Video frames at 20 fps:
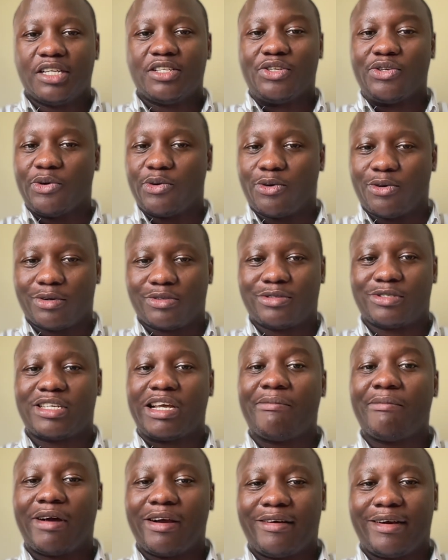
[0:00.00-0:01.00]
So, to
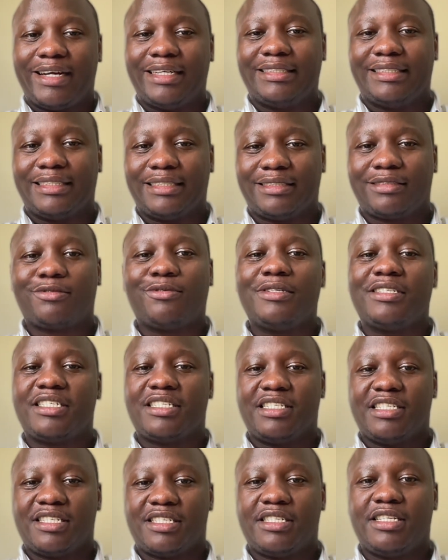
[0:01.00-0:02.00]
summarize it,
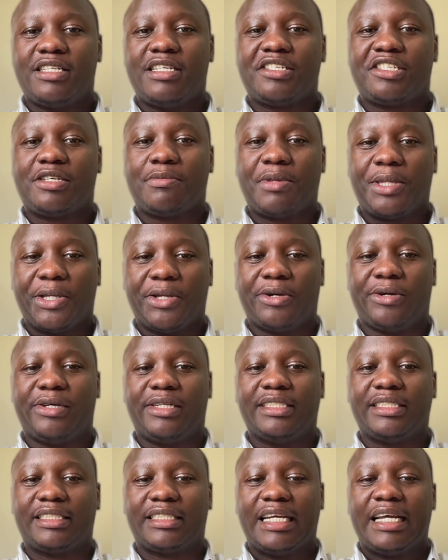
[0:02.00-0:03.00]
contagious leadership
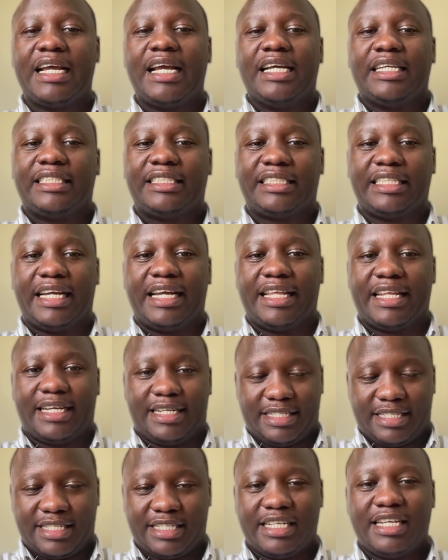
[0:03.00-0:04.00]
theories say
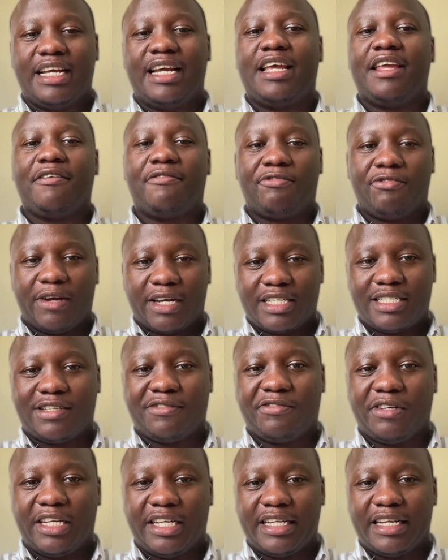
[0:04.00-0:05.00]
that
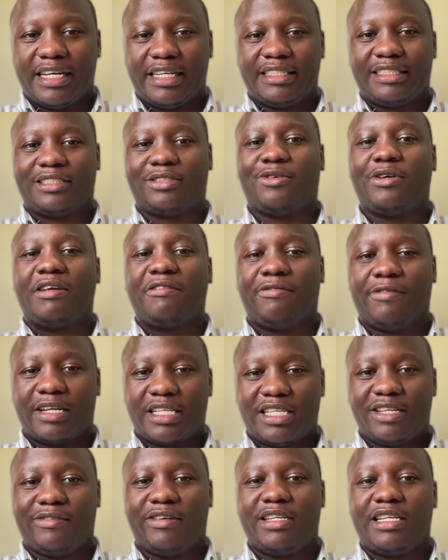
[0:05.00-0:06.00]
effective leaders or
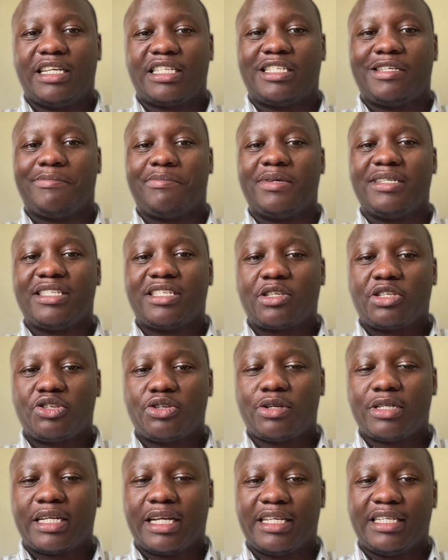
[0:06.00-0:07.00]
effective leadership is
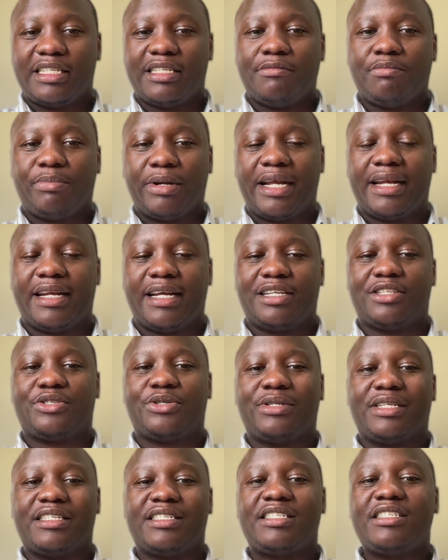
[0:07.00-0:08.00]
totally
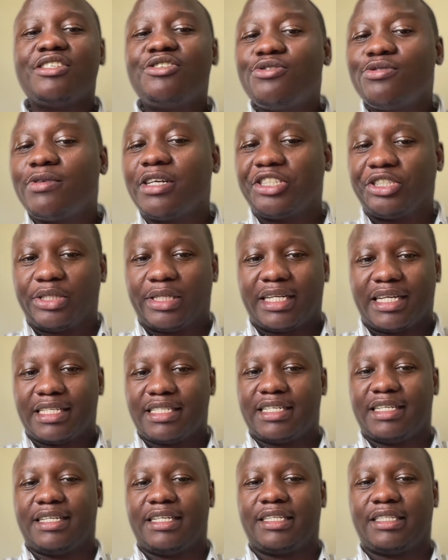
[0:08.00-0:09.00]
dependent on the situation
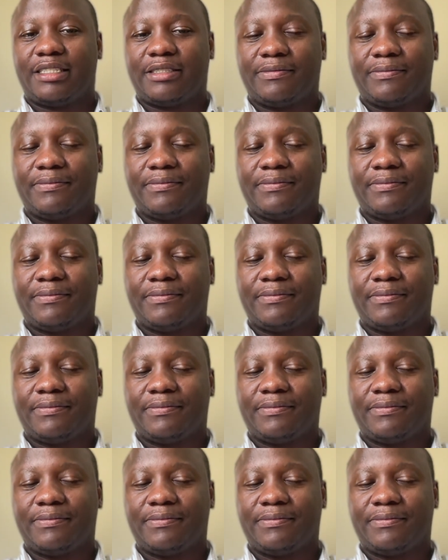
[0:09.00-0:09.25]
at hand.